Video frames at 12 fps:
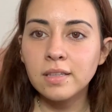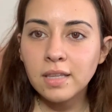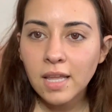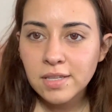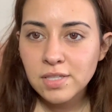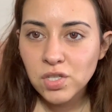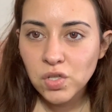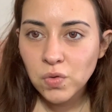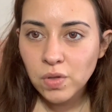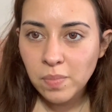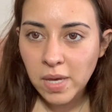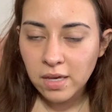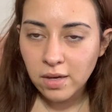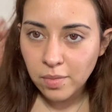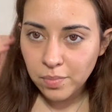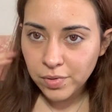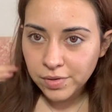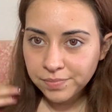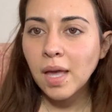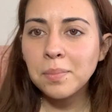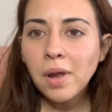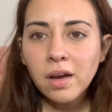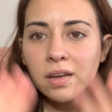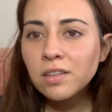Let's do the makeup. I'm
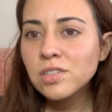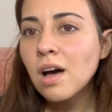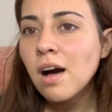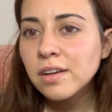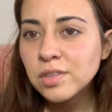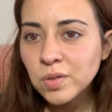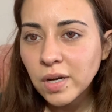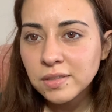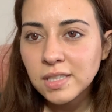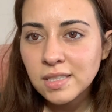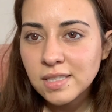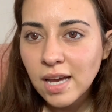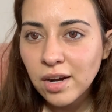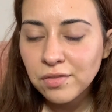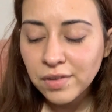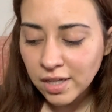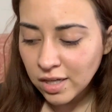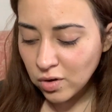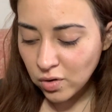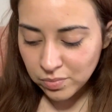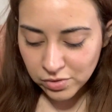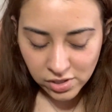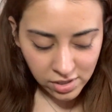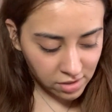not gonna talk throughout the entire video.
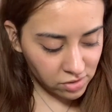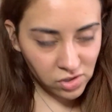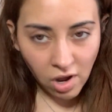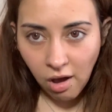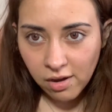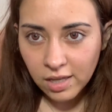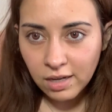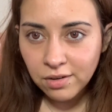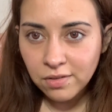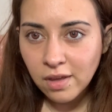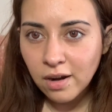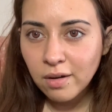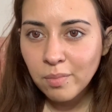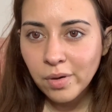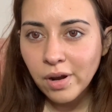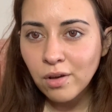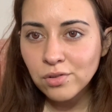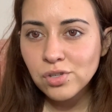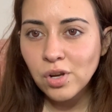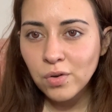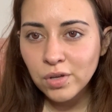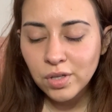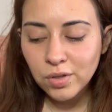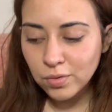I'm just gonna talk here and there, but I'll show
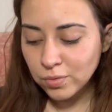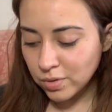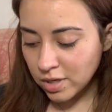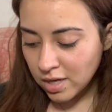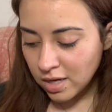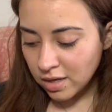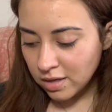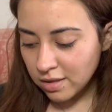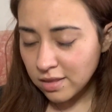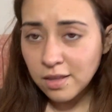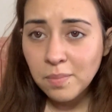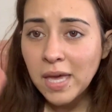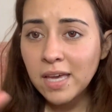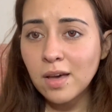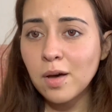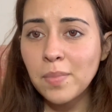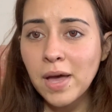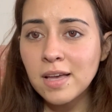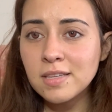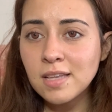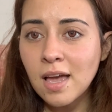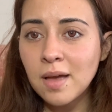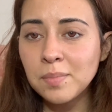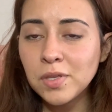you the makeup as
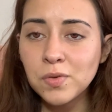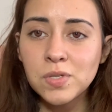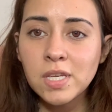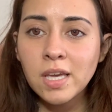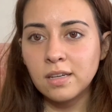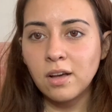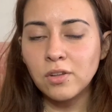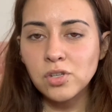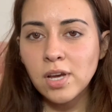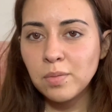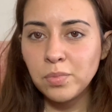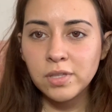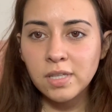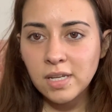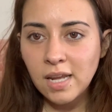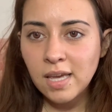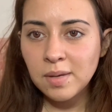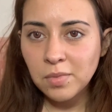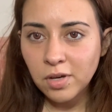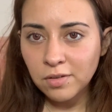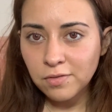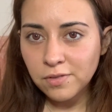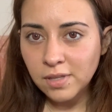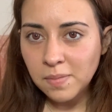I'm using it. I'll try to put the name
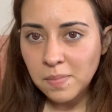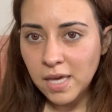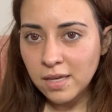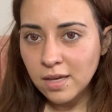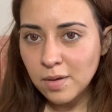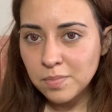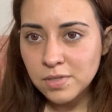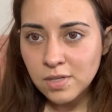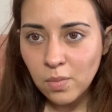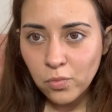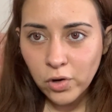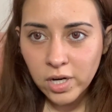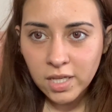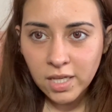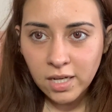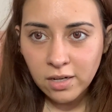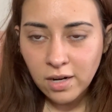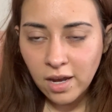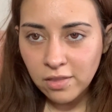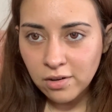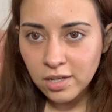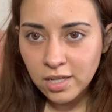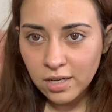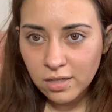of the makeup somewhere here, either
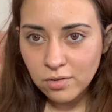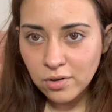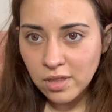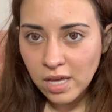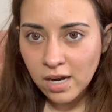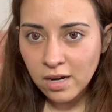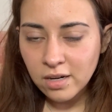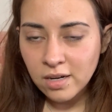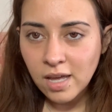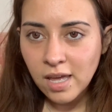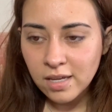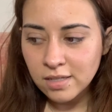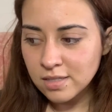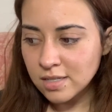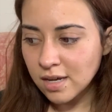here or there, and